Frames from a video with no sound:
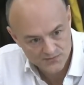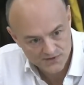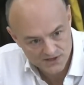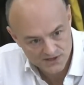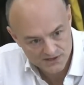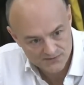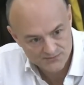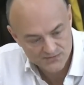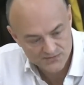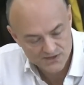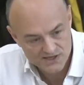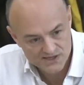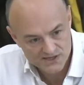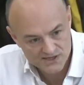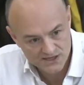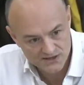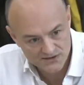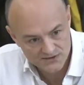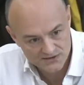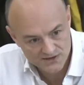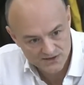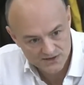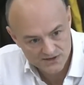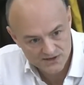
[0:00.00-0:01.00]

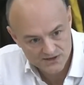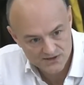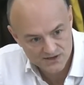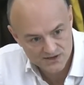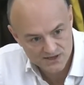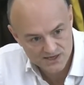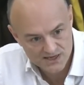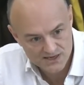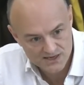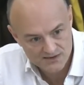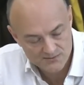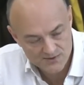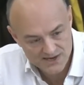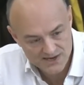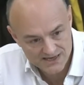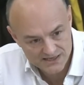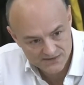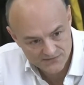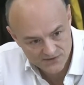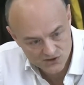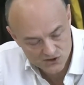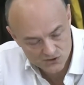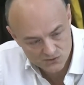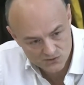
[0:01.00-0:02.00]
the
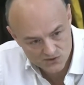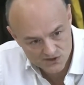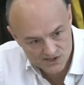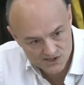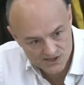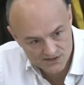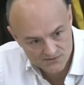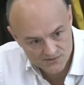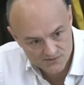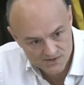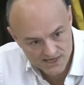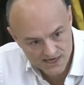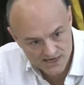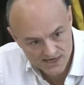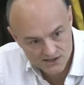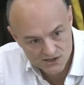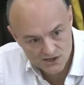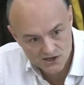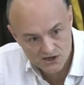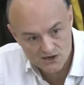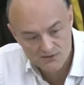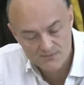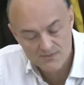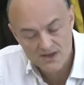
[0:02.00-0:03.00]
individuals stay at
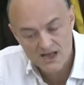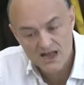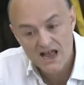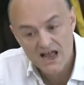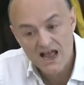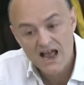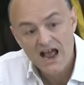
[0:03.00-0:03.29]
home,